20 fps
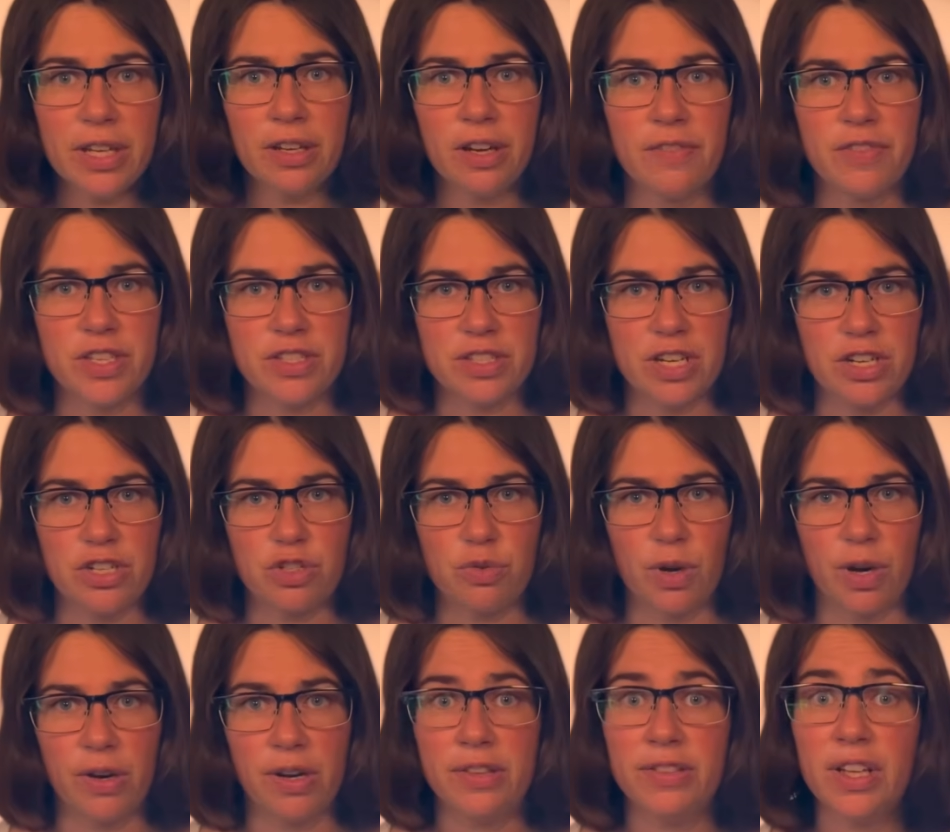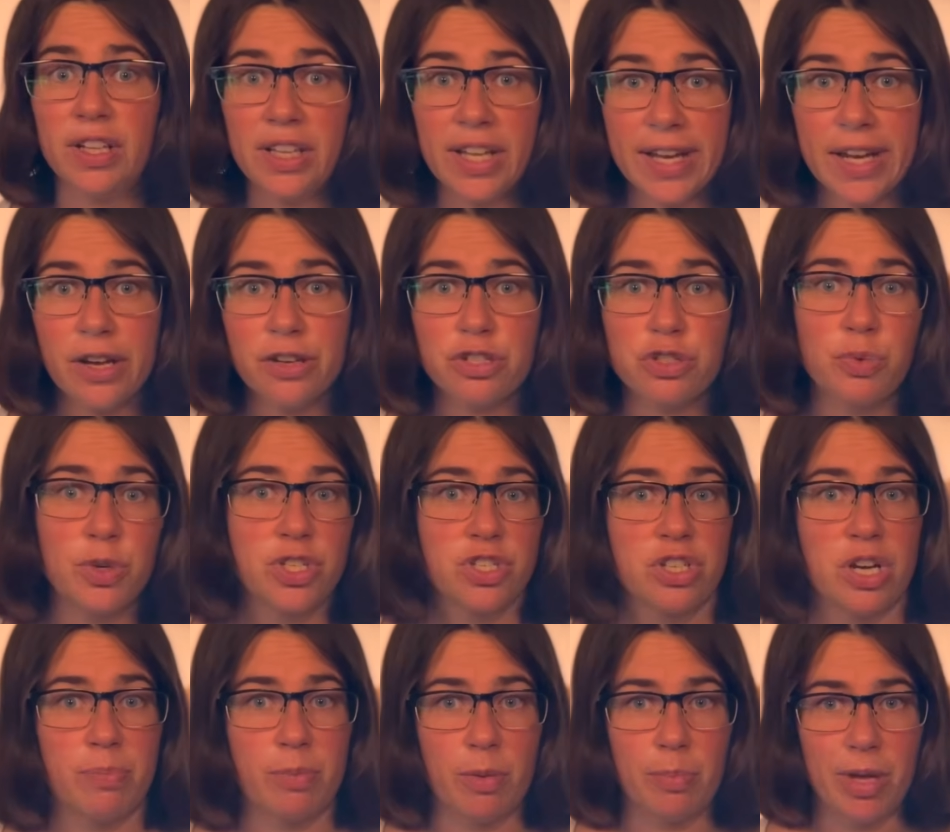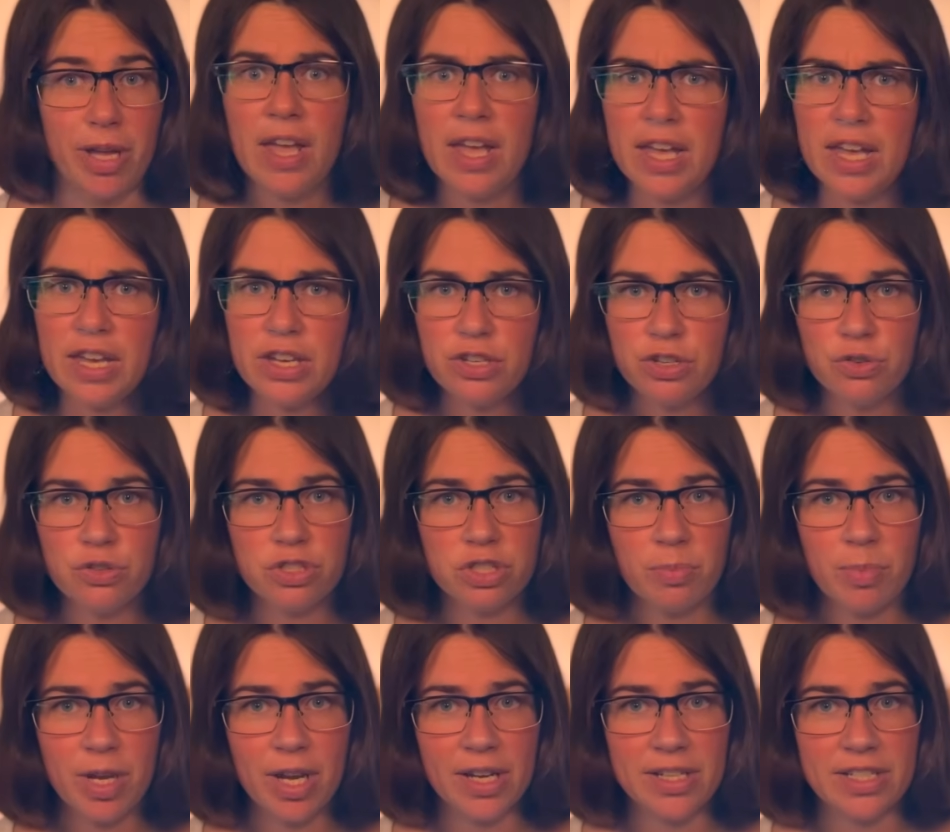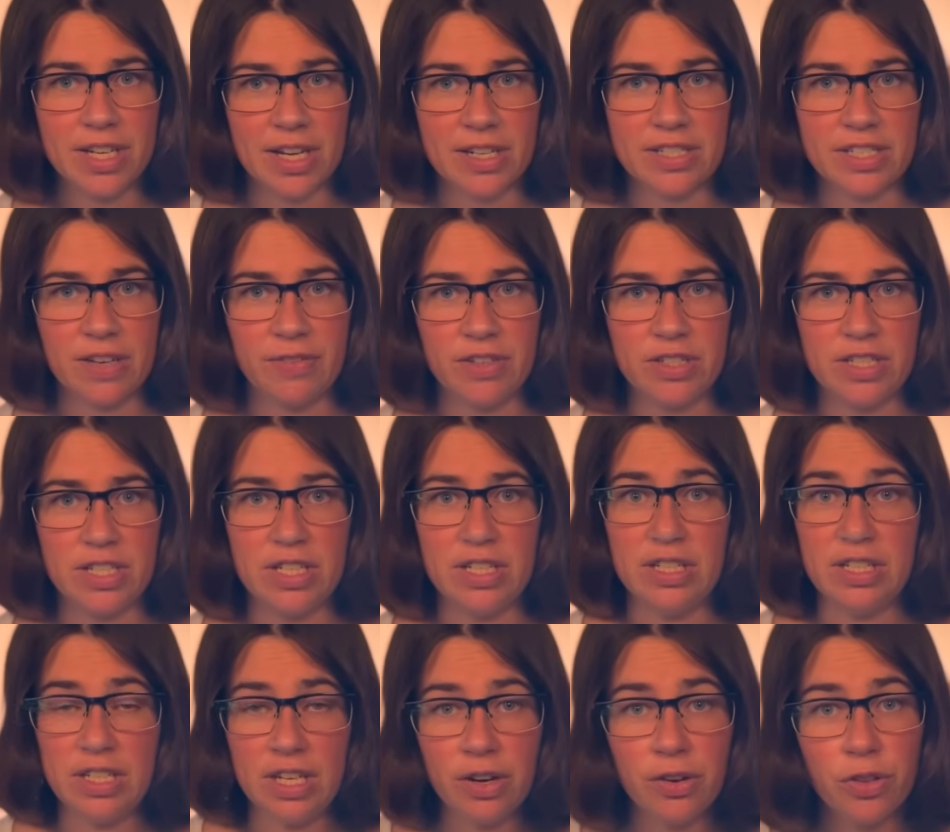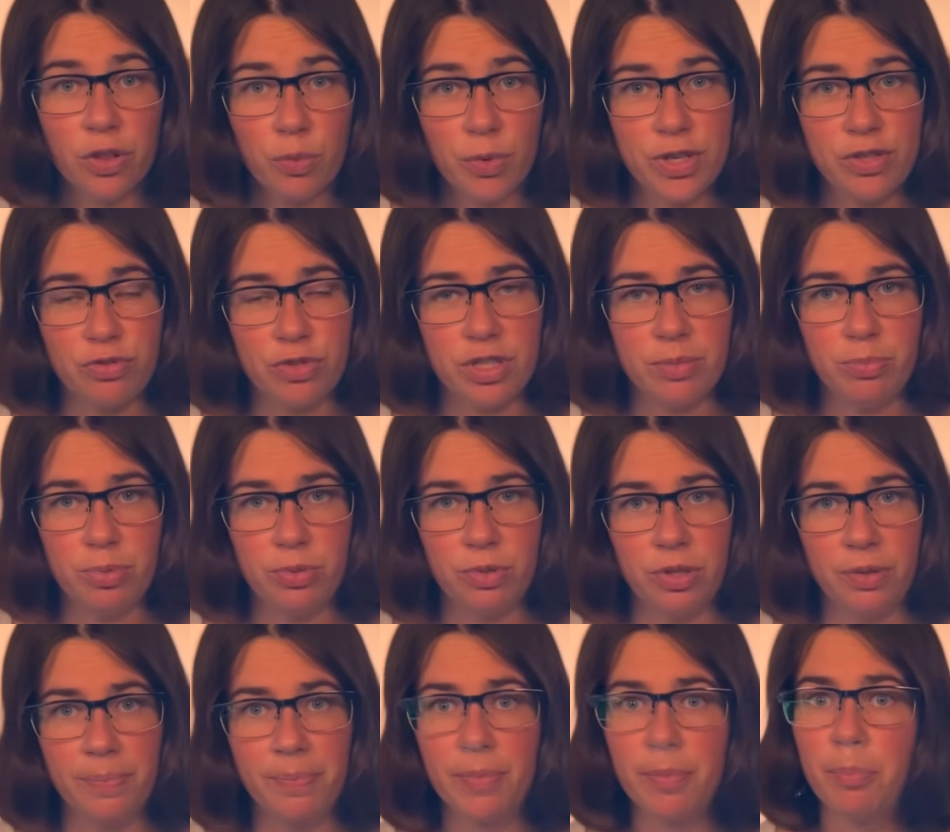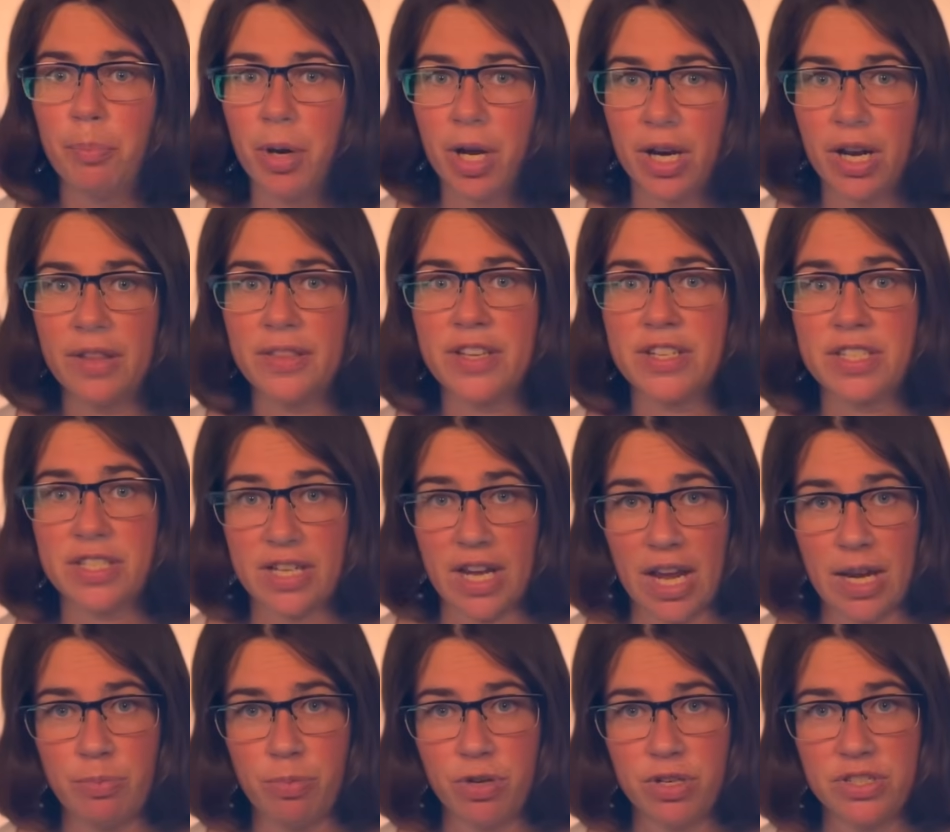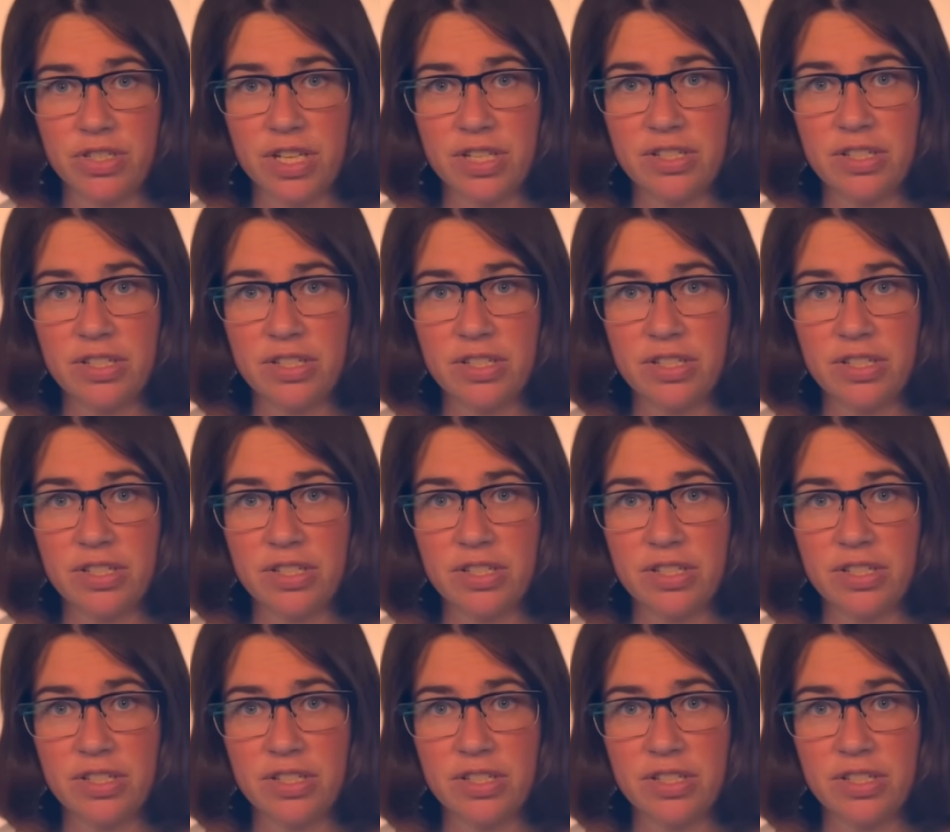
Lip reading: of the sanctuary, the layout switched up a bit. It used to be on deck 17 near the retreat pool, but on the Sky Princess,